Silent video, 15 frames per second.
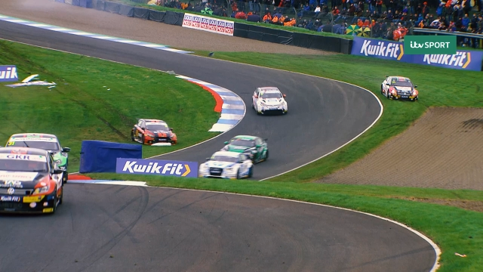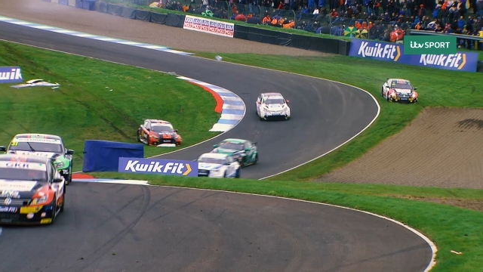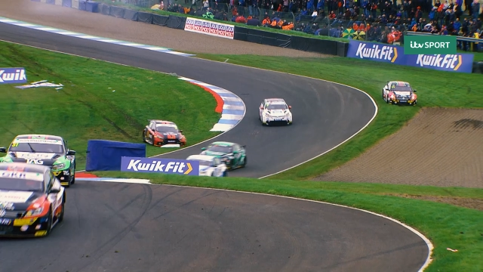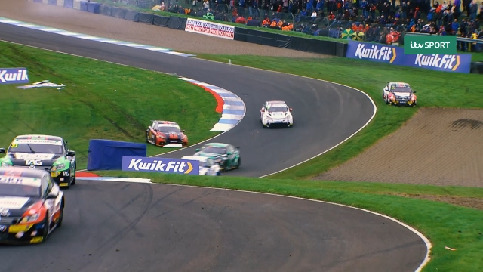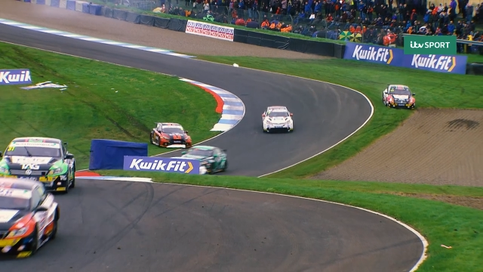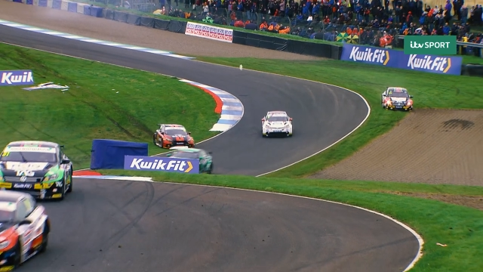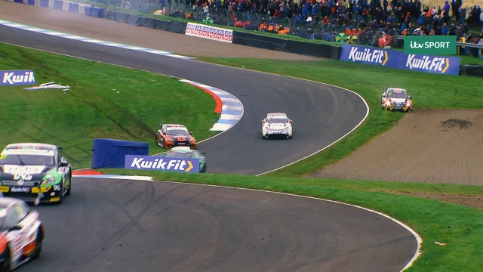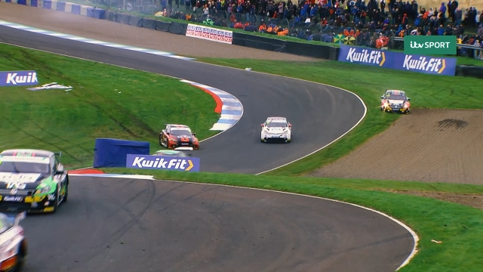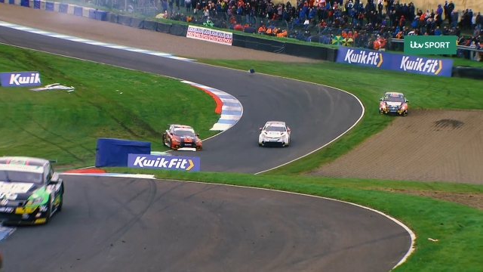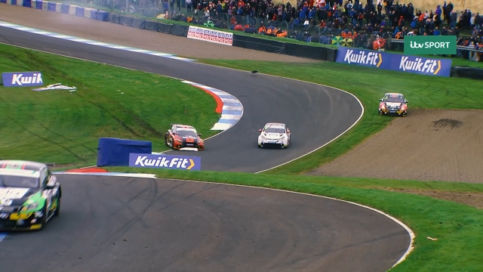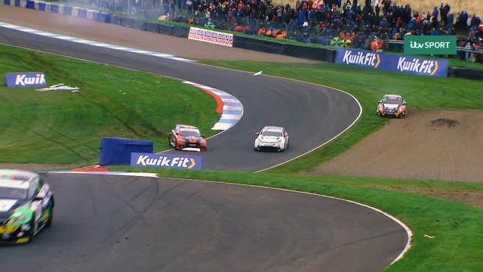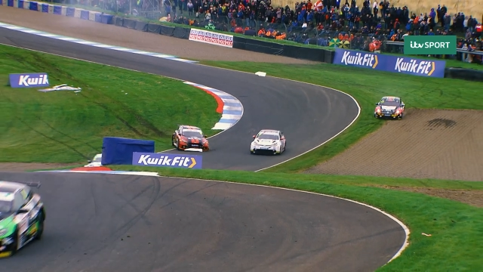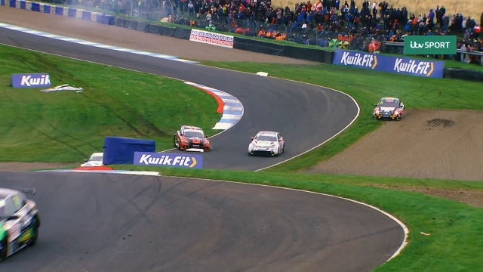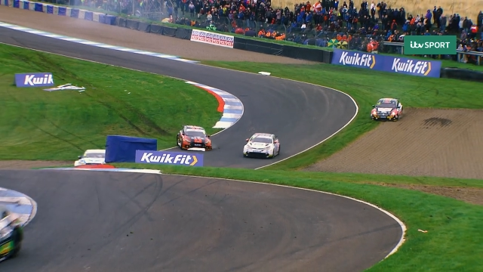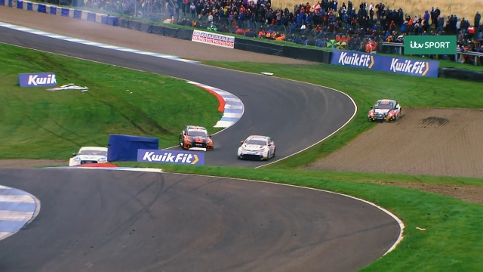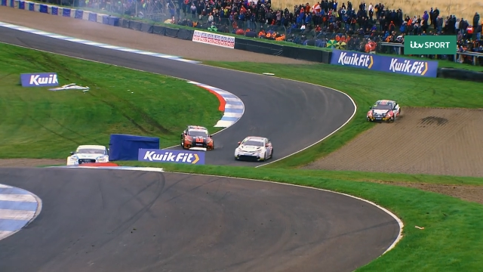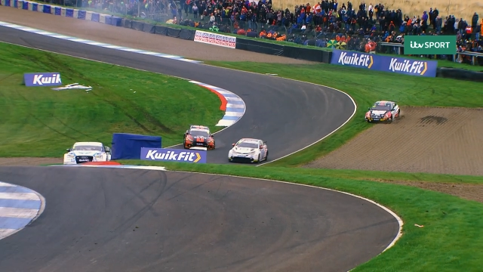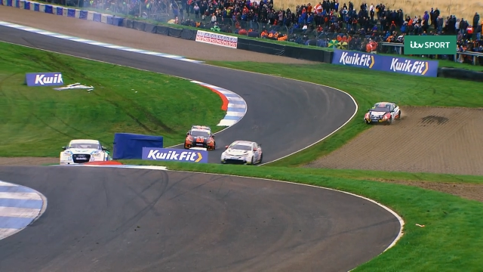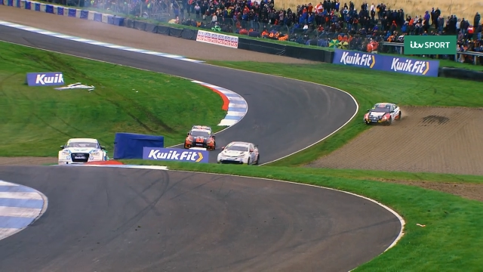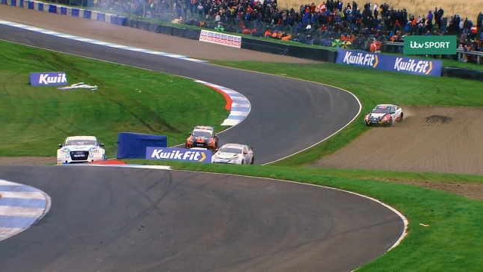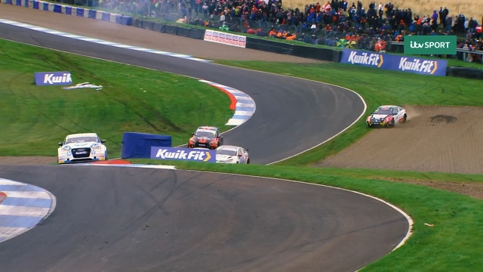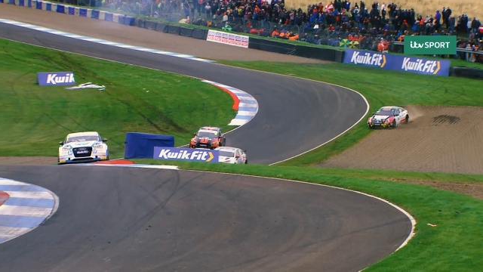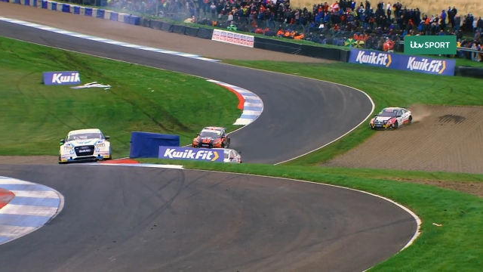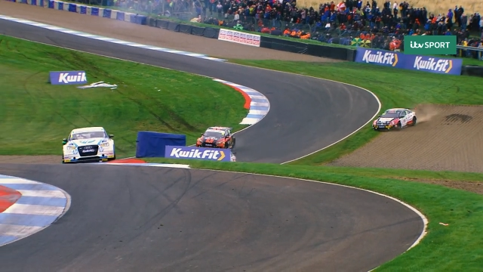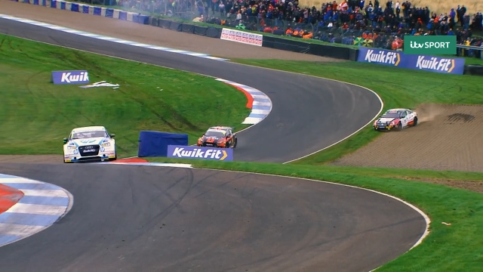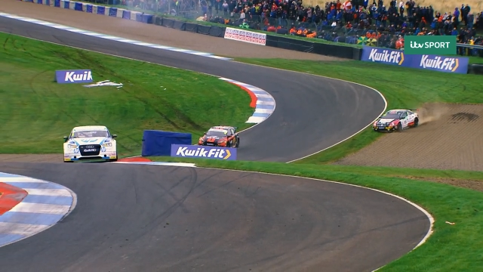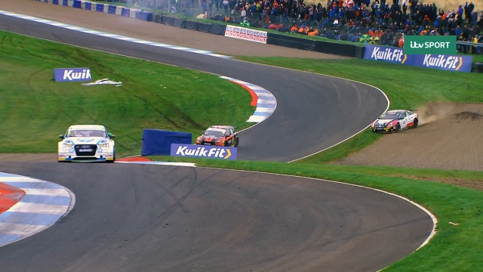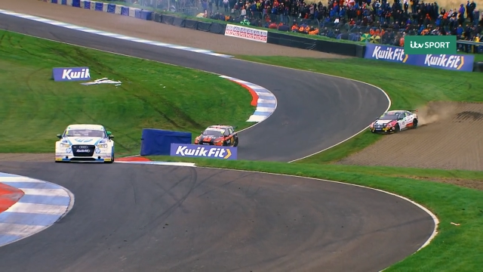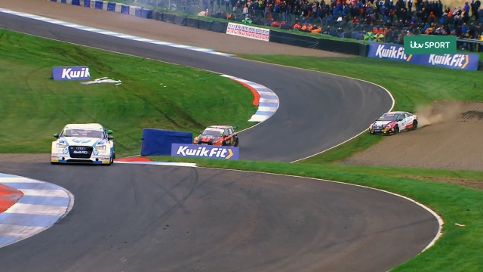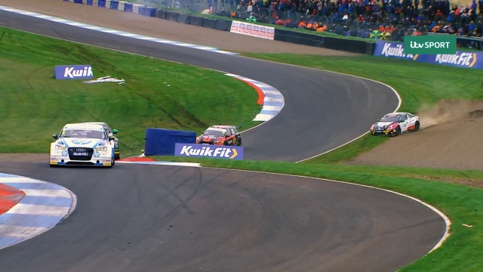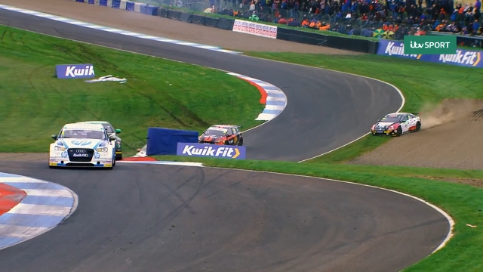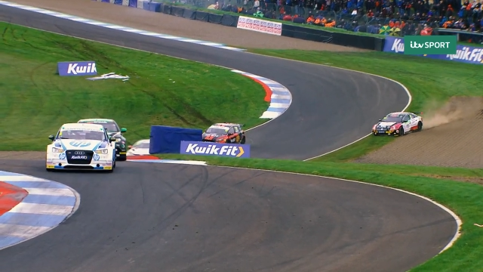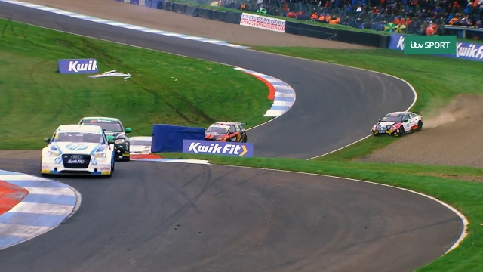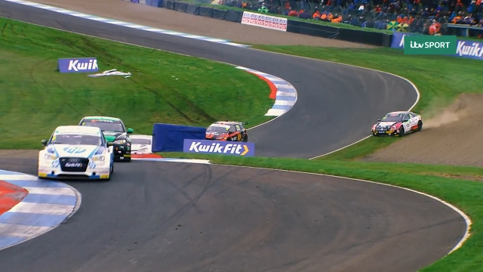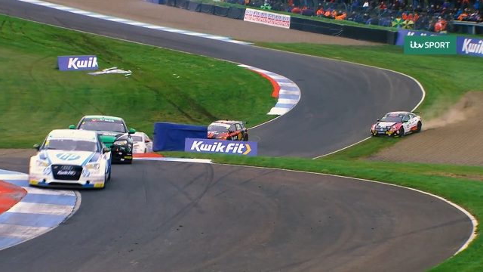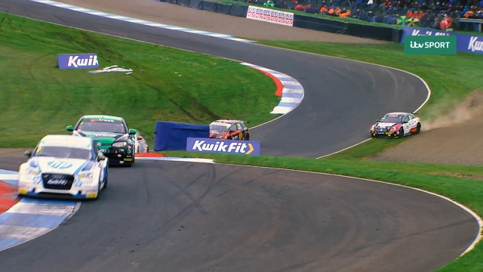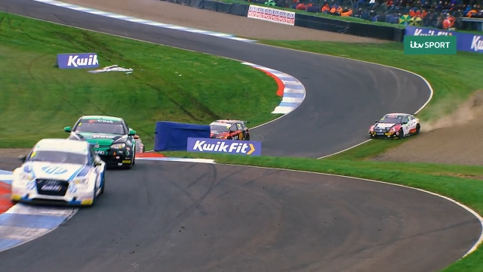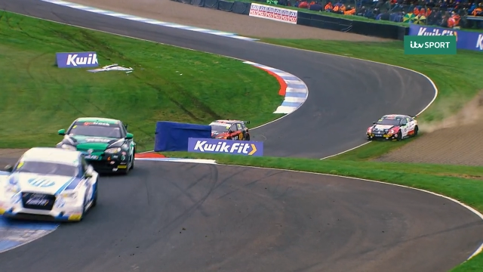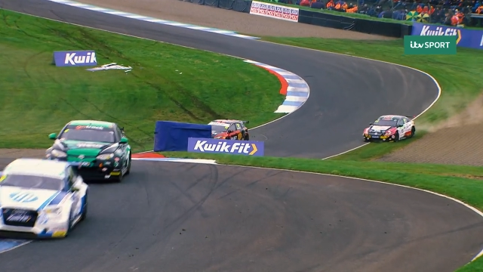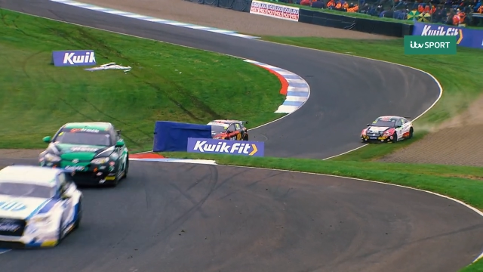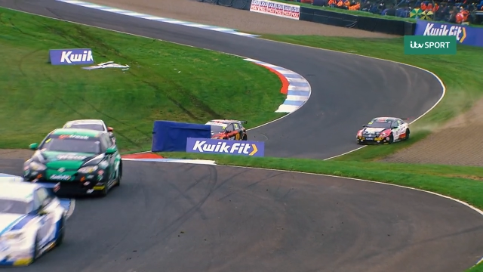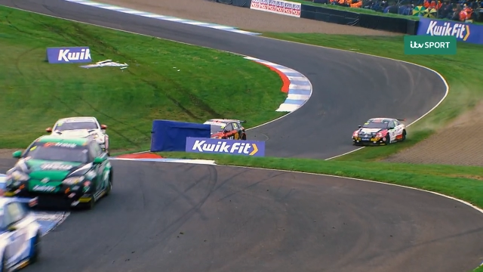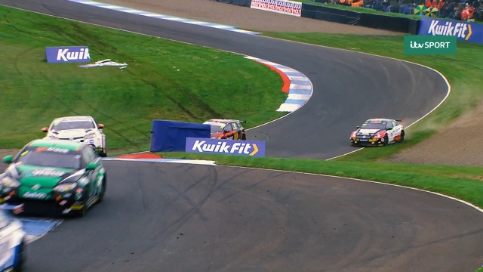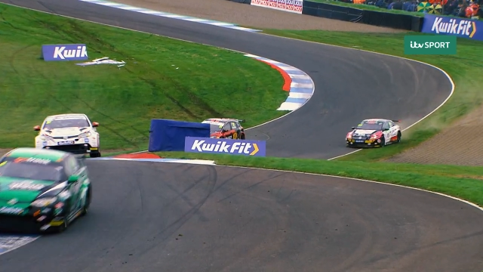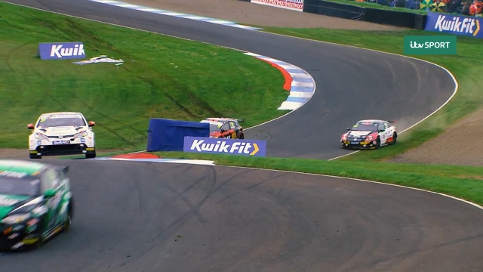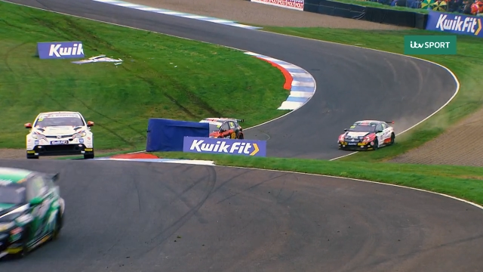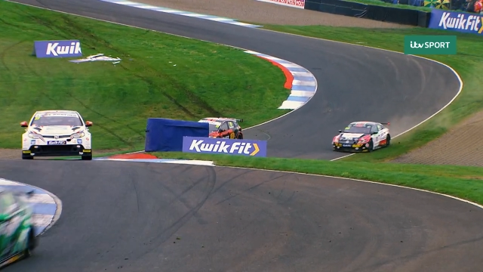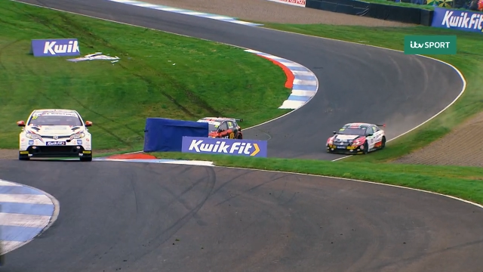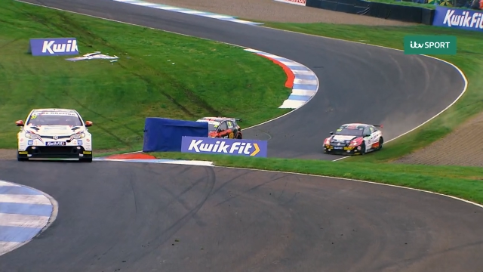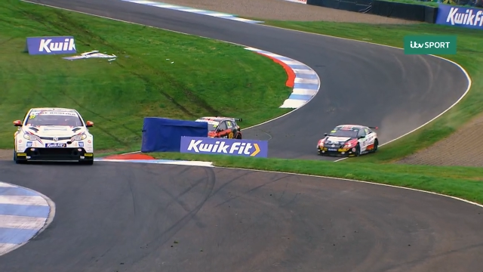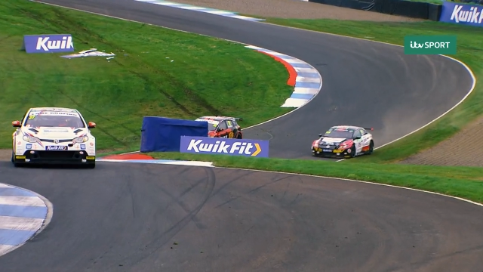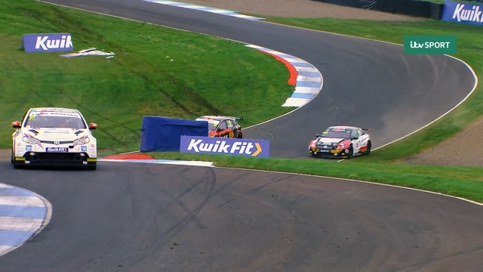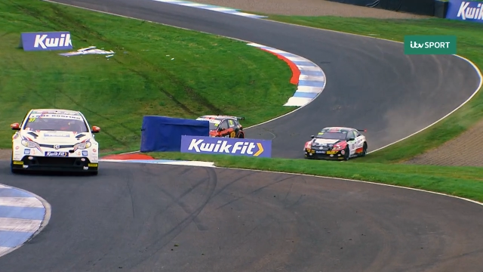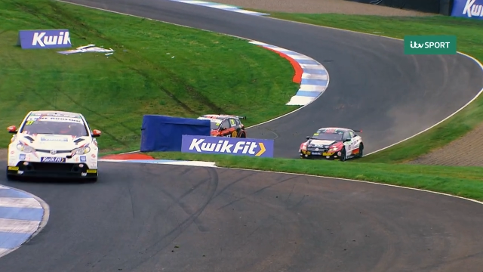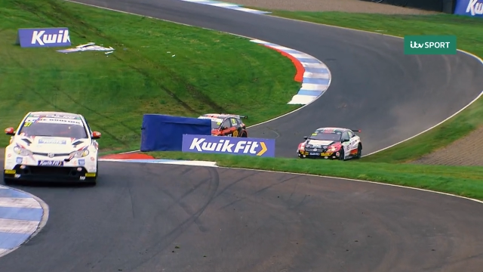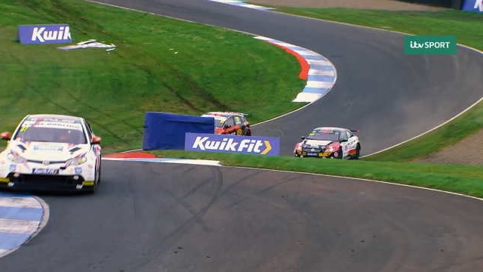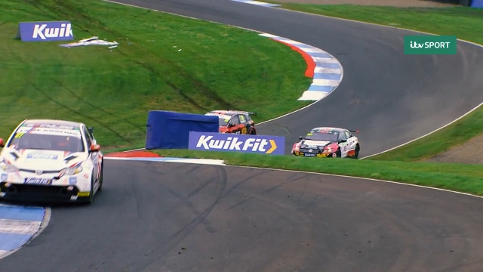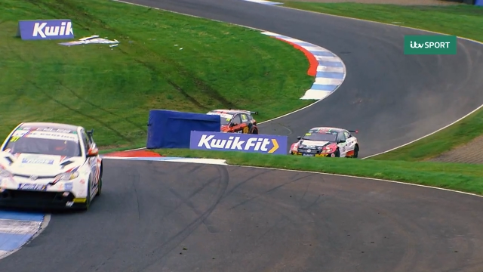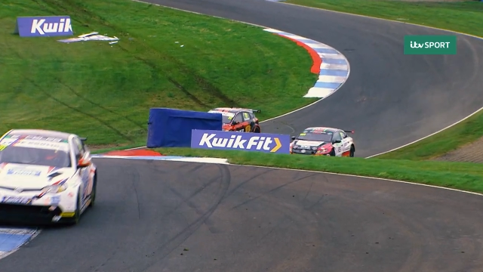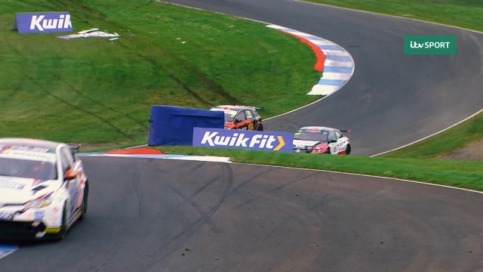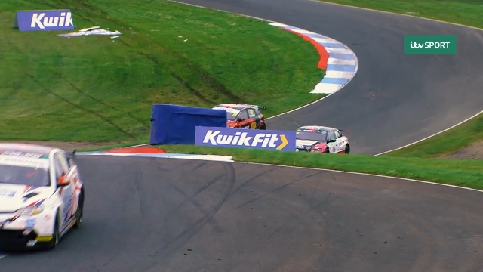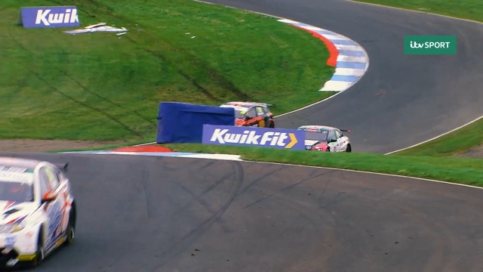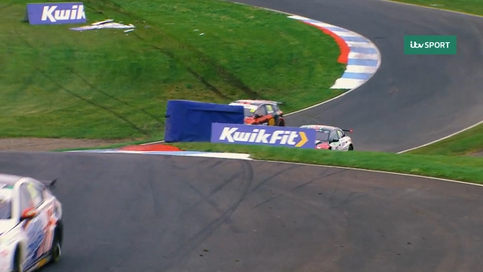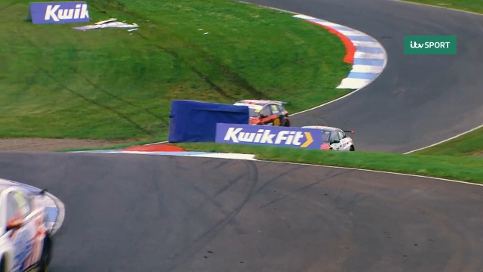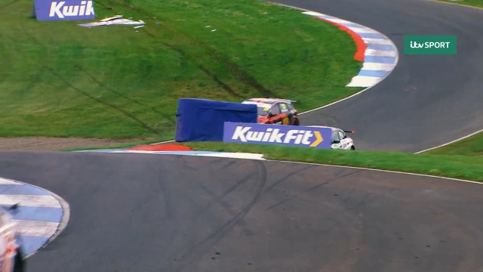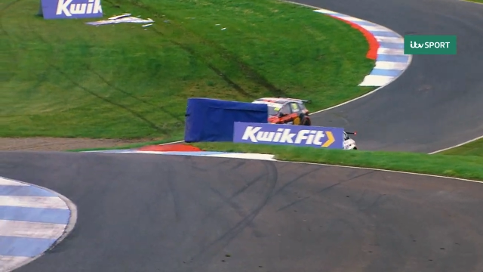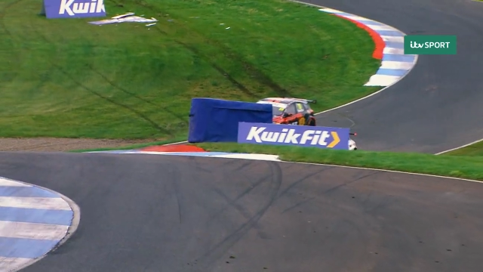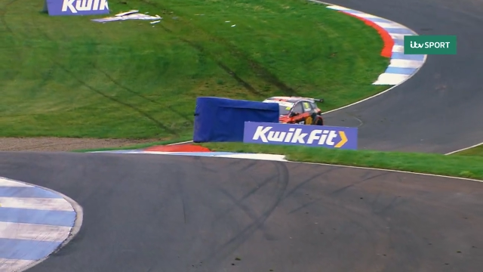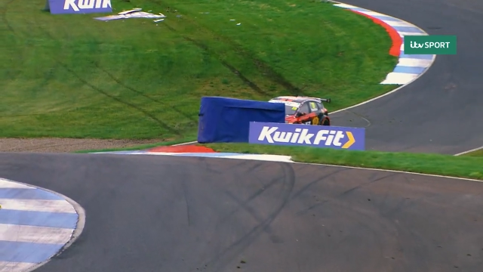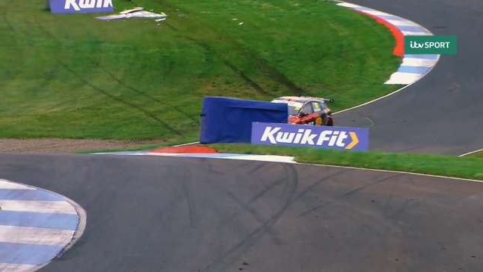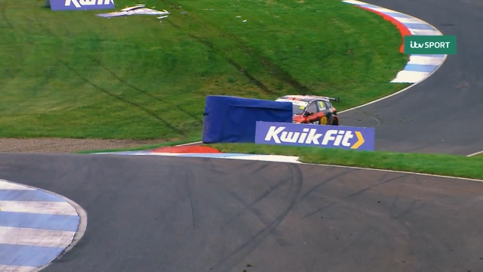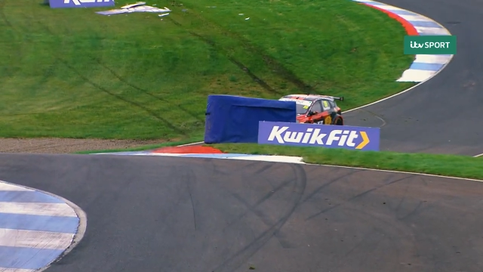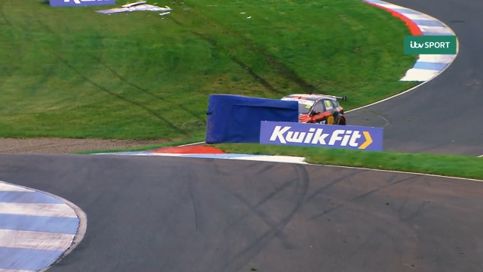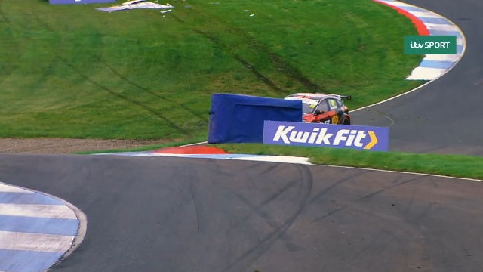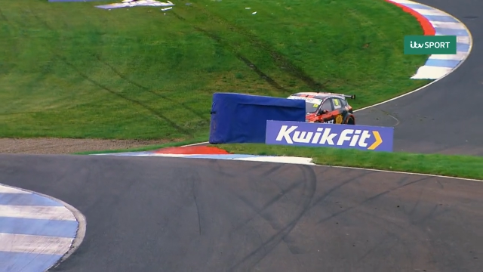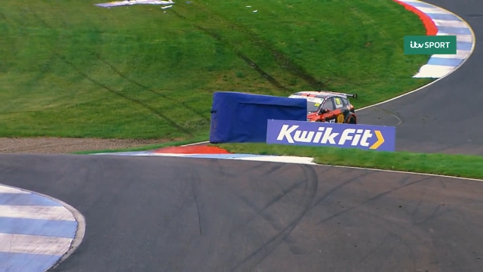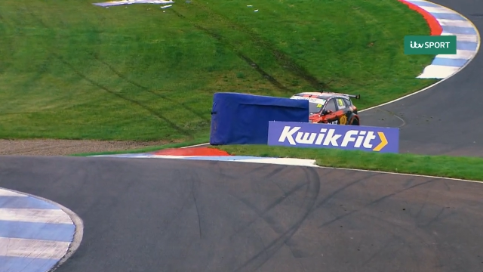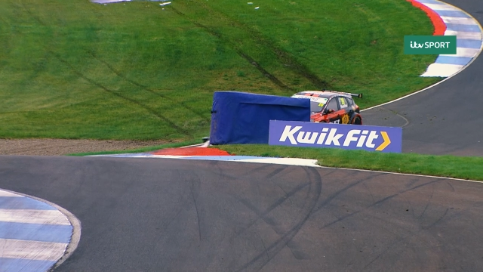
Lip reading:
[unreadable: no face in view]